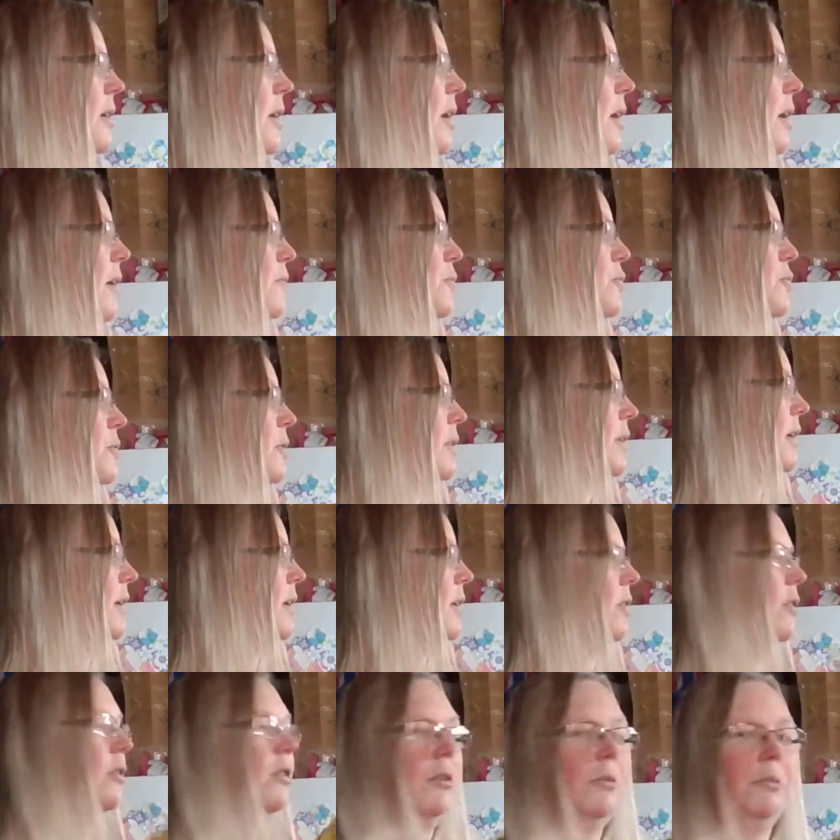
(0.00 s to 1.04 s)
after I get
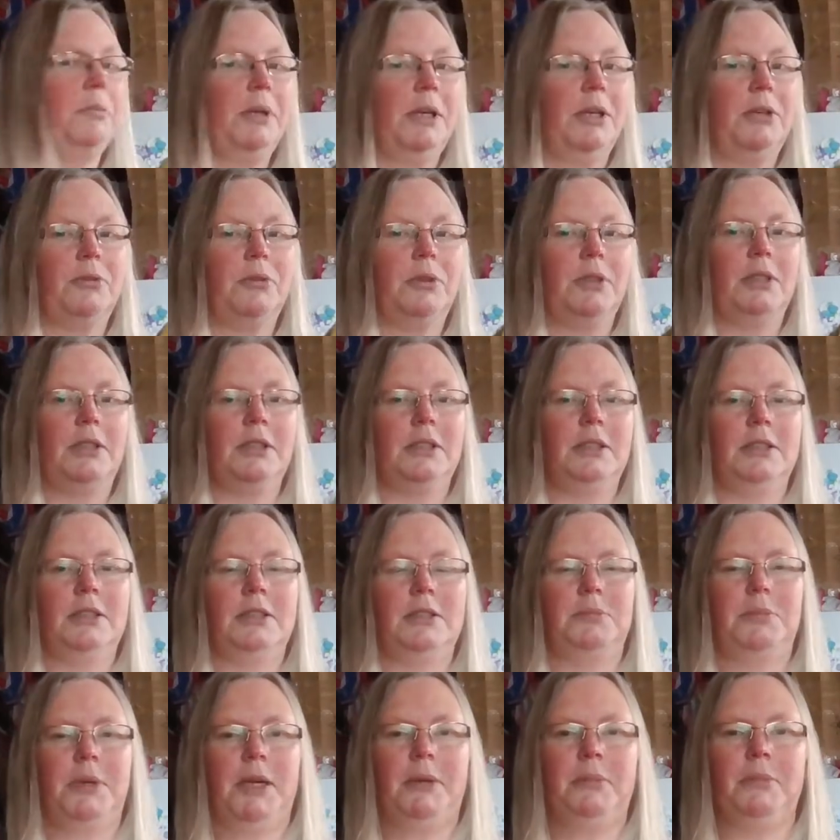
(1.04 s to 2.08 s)
a lot better at
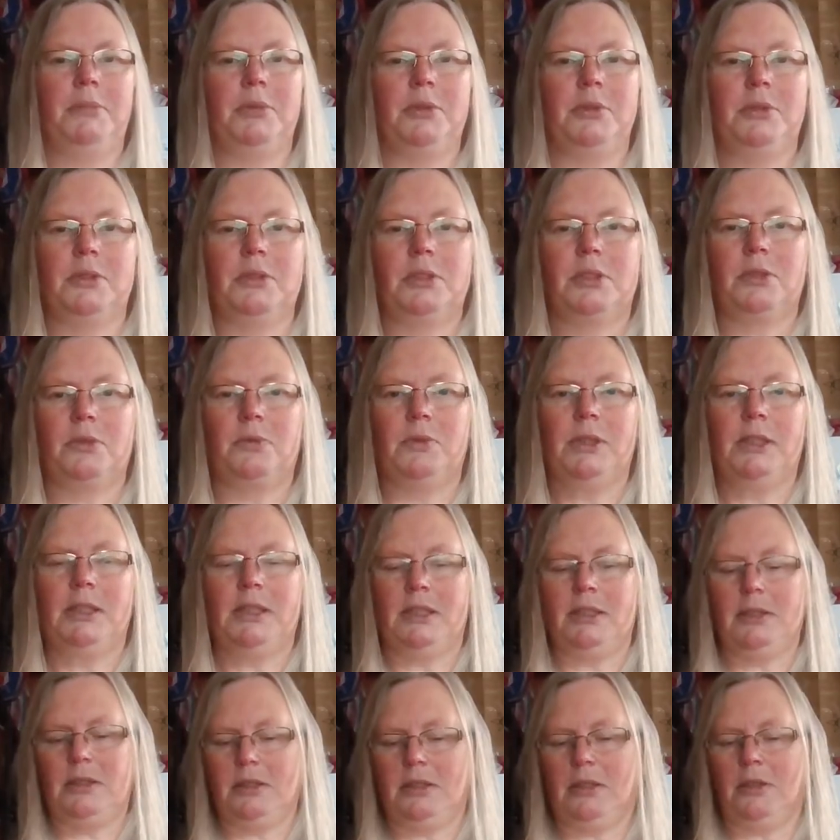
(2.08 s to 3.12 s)
these Battenberg squares,